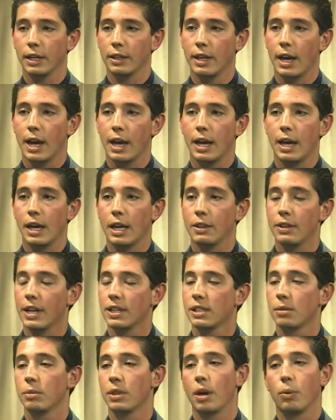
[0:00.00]
that, and
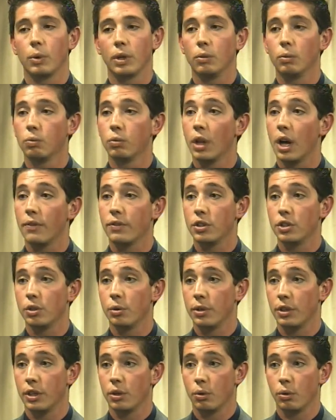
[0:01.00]
that's something that we love to do
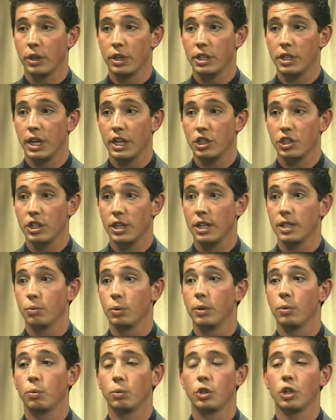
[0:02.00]
within orientation. Okay. Is
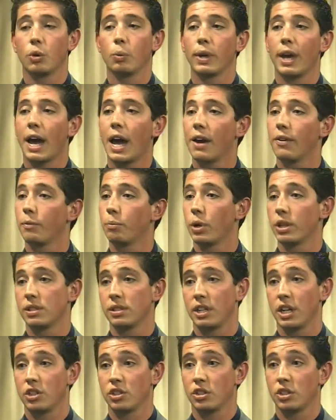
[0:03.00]
we you know we have
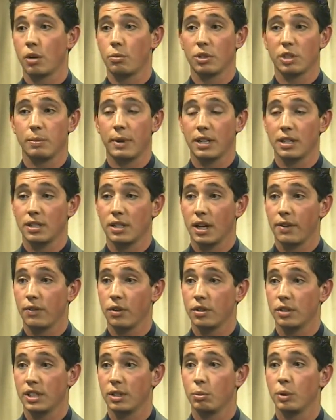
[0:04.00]
presentations on respect okay. and
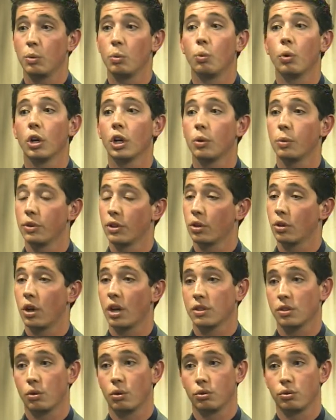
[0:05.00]
diversity. We work with the
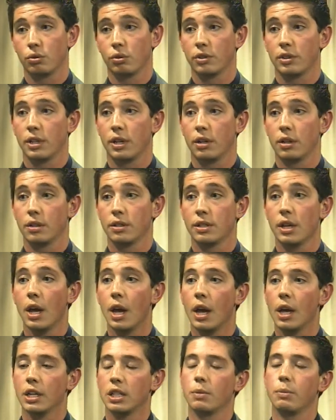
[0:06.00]
cross cultural centers
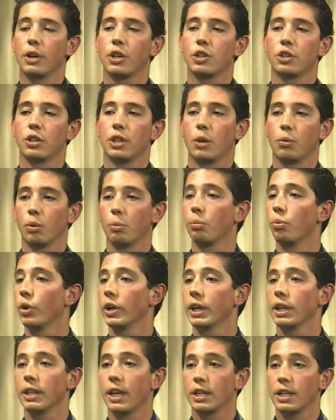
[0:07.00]
mm. to make sure that we're
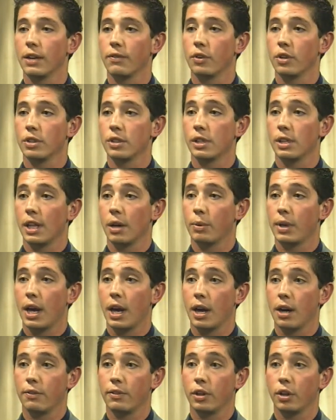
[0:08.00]
bringing that diversity that we
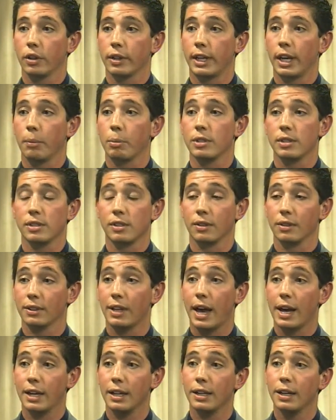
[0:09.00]
have here on campus to
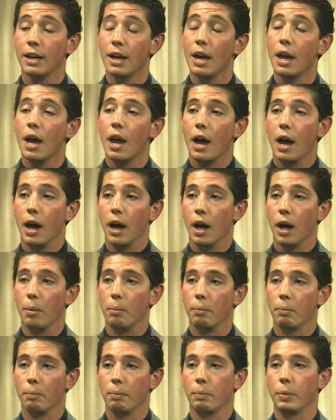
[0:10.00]
light. Hmm.
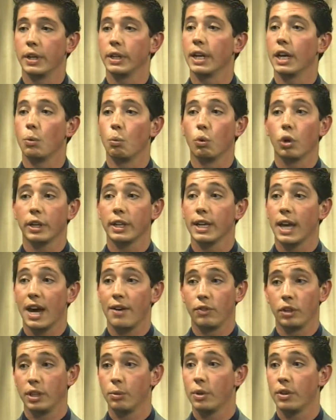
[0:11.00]
Um, but again, working
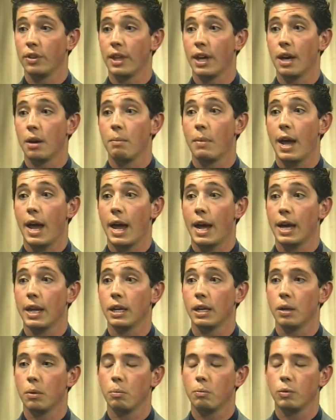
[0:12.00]
heavily with them
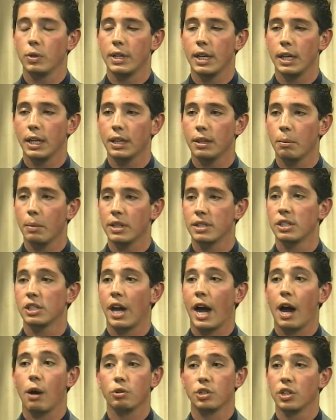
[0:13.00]
and getting the message
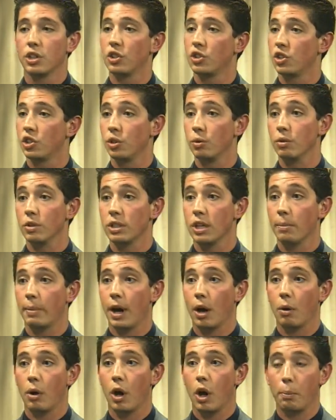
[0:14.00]
out to the students
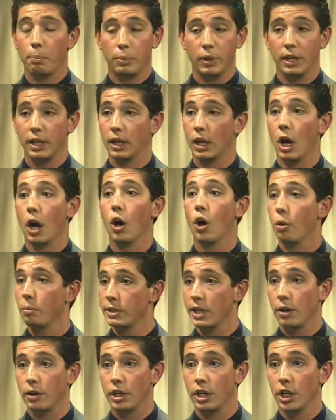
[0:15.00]
about being a
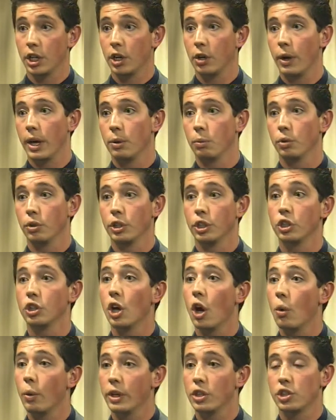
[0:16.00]
hometown hero and really
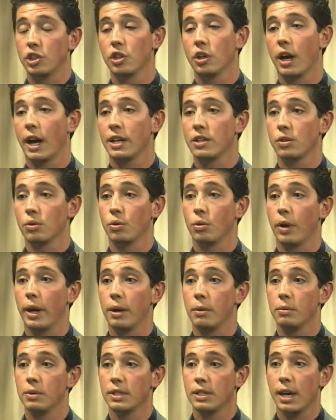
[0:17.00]
going to your high school
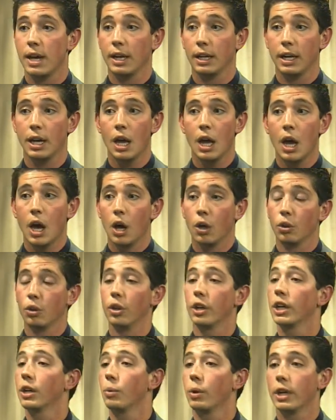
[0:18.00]
and saying
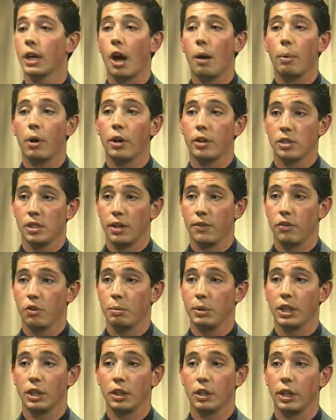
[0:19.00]
look at what Cal Poly has done for
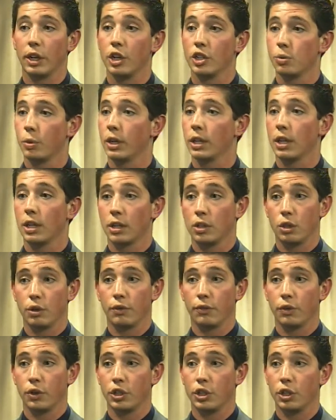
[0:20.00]
me, here's what it can do
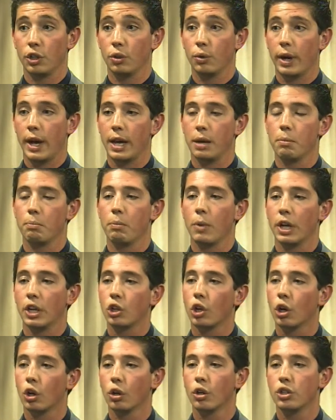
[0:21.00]
for you, and
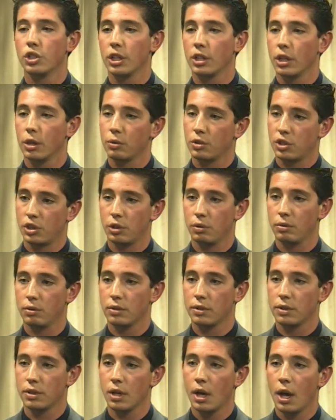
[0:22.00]
encouraging those
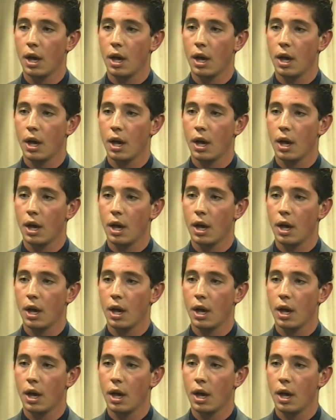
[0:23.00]
students